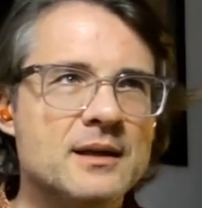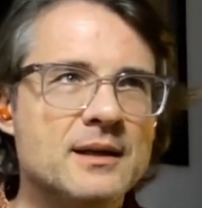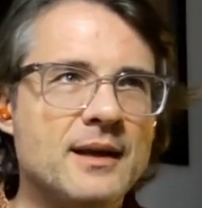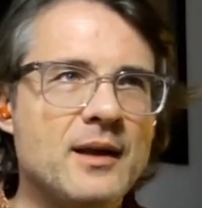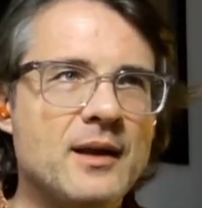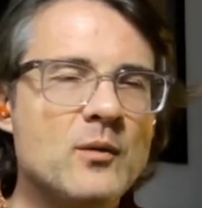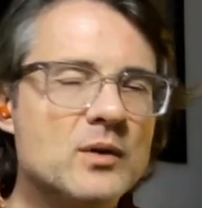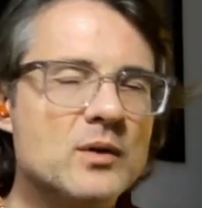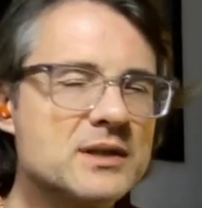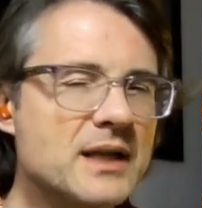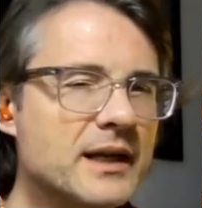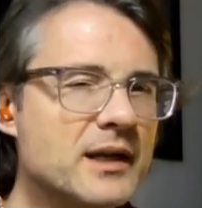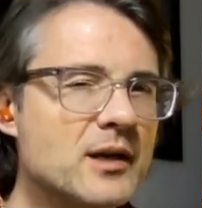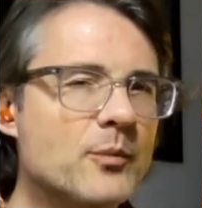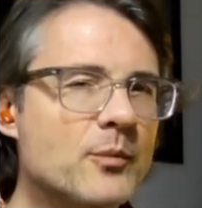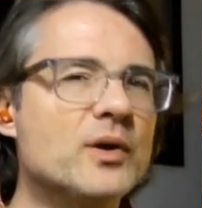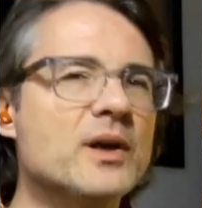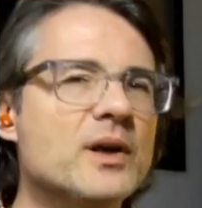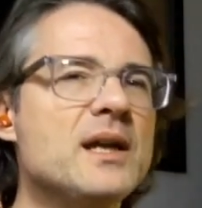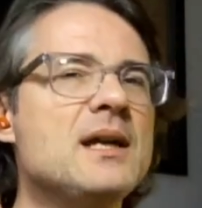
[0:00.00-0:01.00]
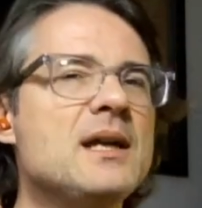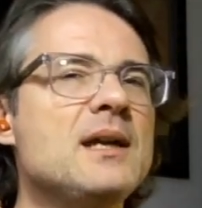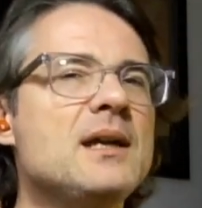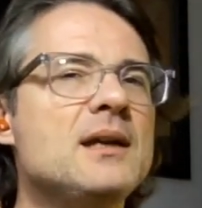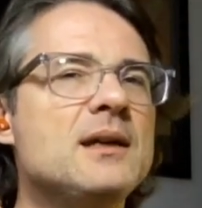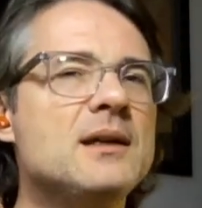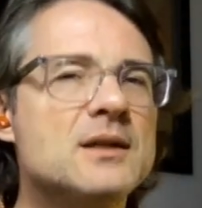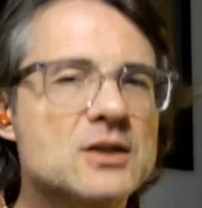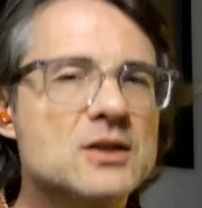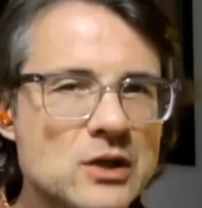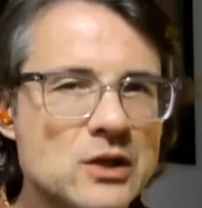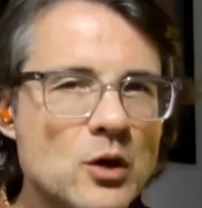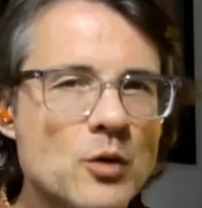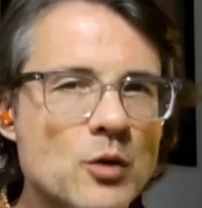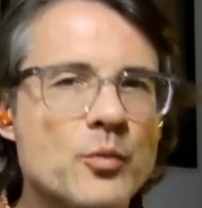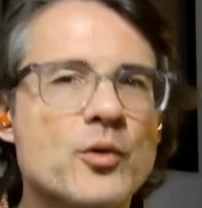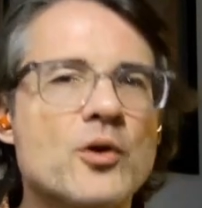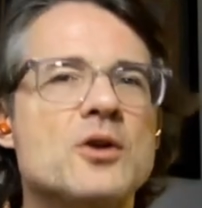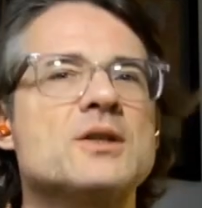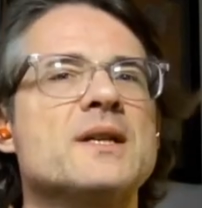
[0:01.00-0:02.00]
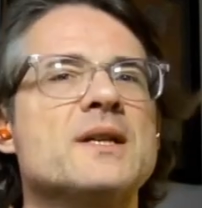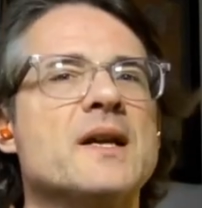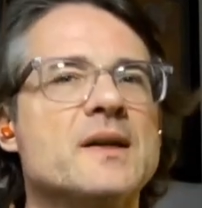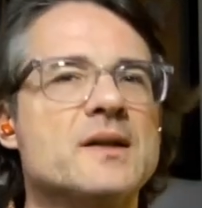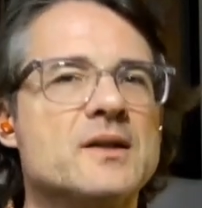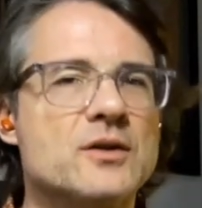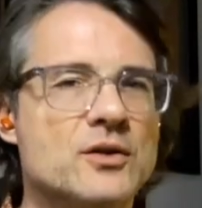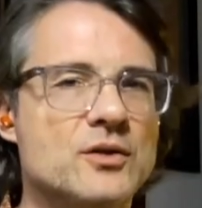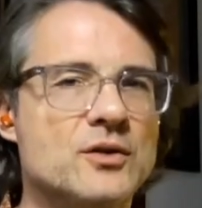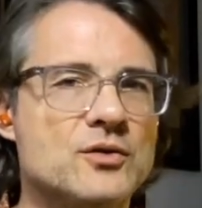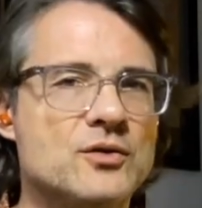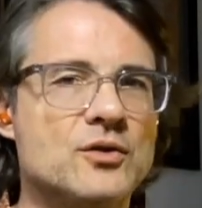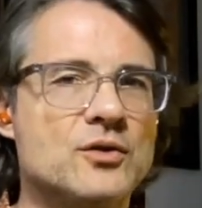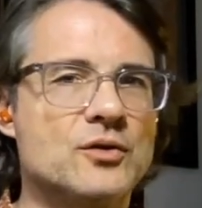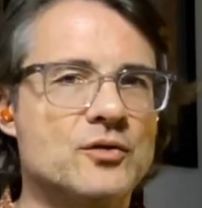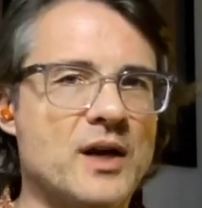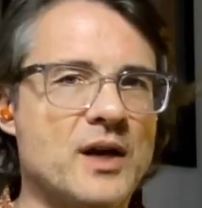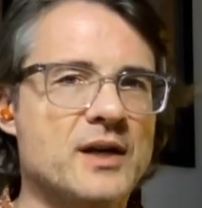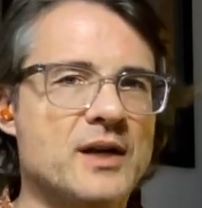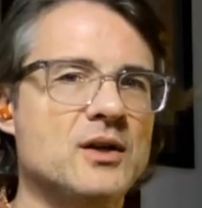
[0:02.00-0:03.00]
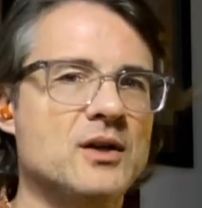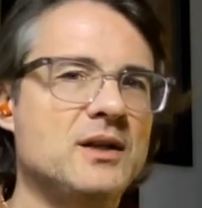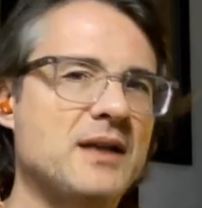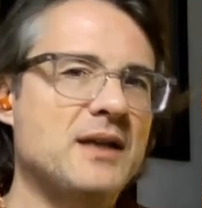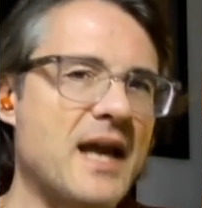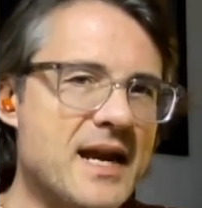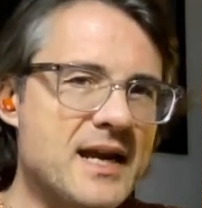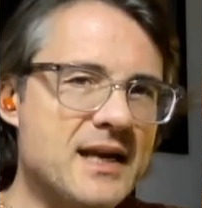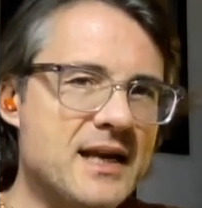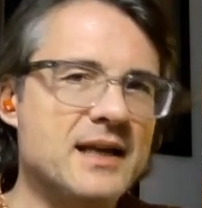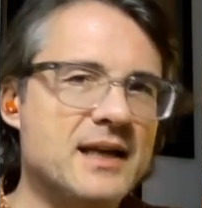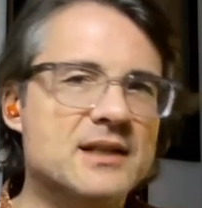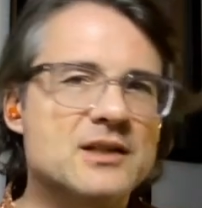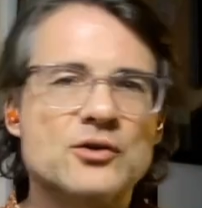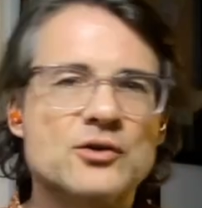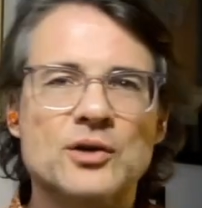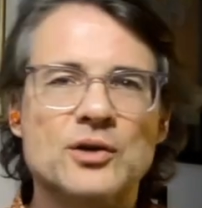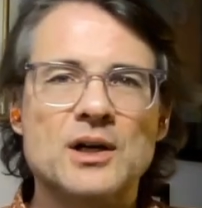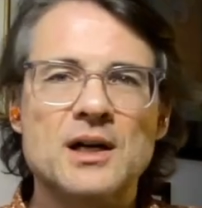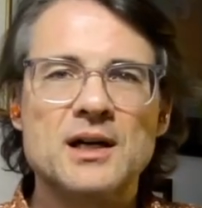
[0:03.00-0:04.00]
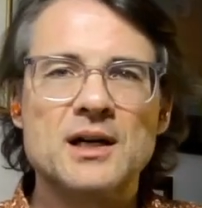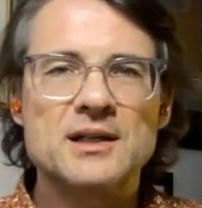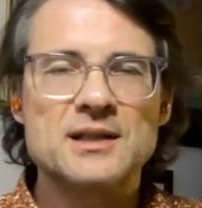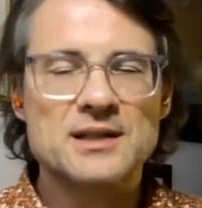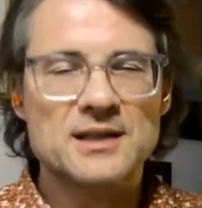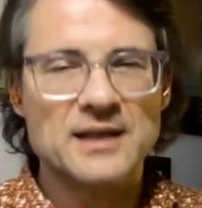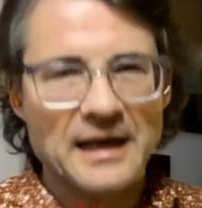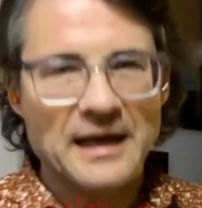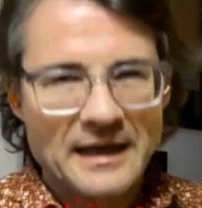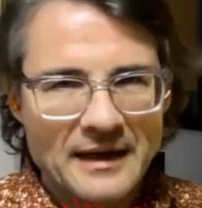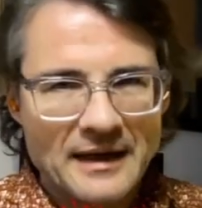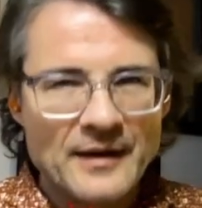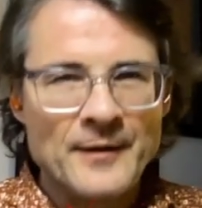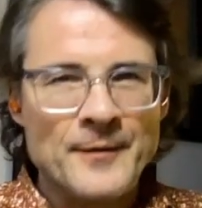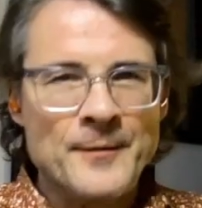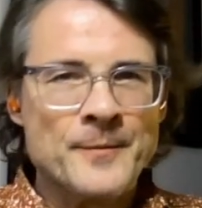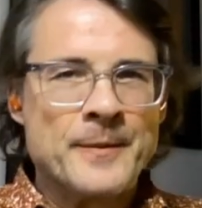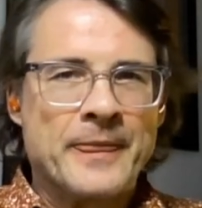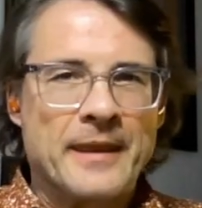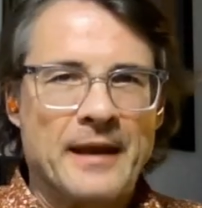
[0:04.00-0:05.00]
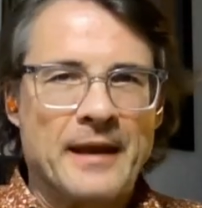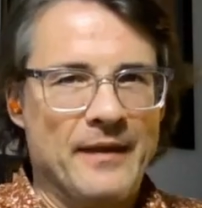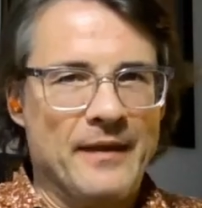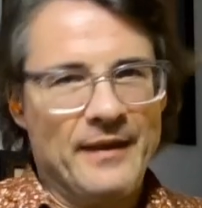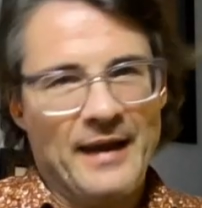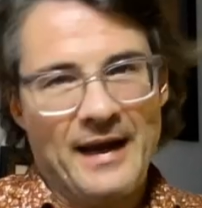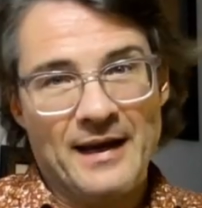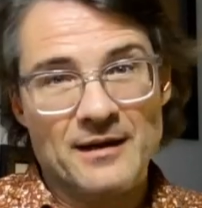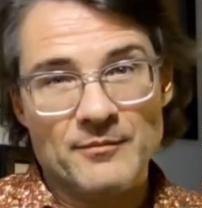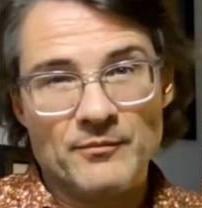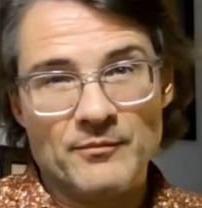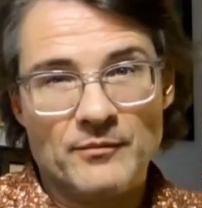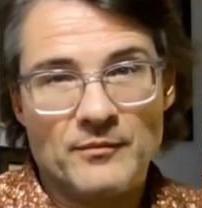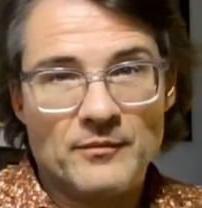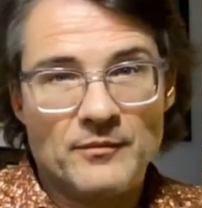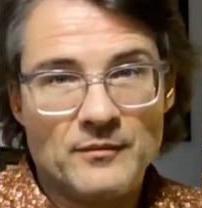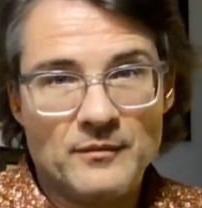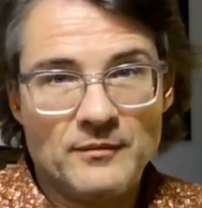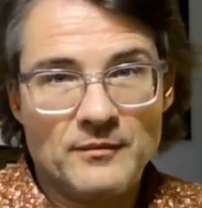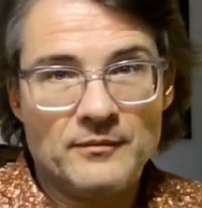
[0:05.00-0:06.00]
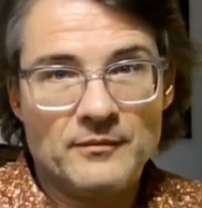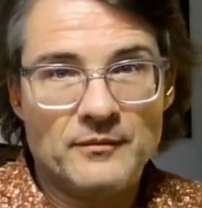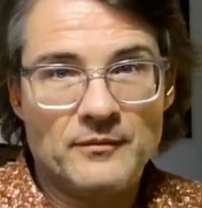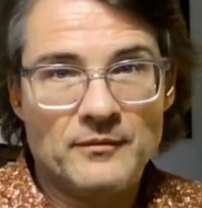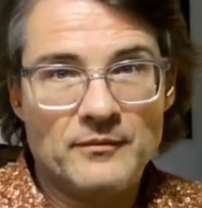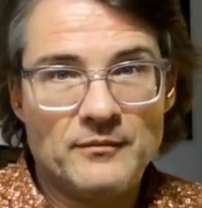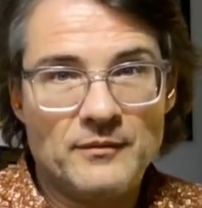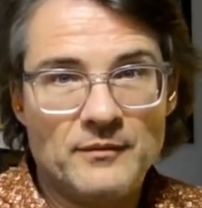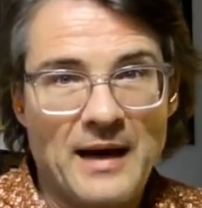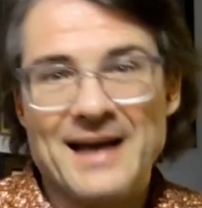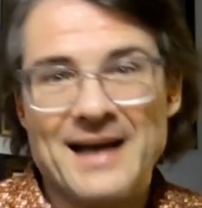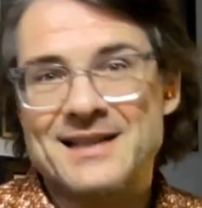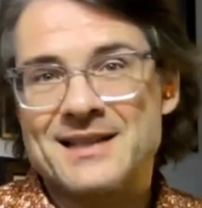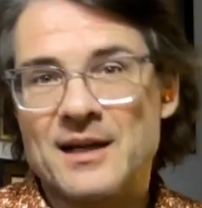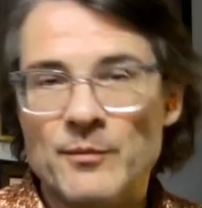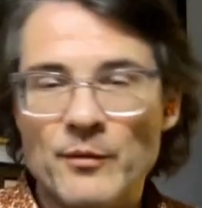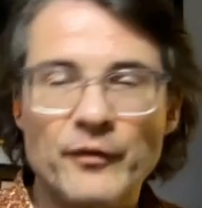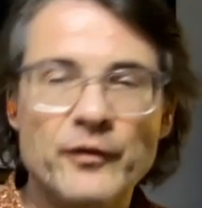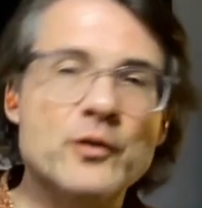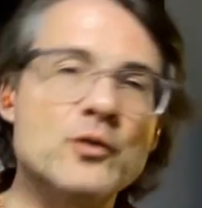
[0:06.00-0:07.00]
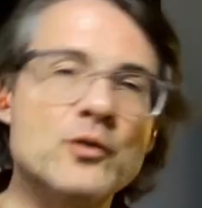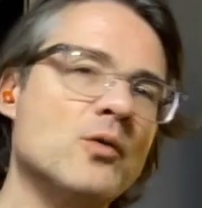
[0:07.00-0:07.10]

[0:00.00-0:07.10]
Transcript: it was like a pretty slow process to try to gain his trust and then ask him a few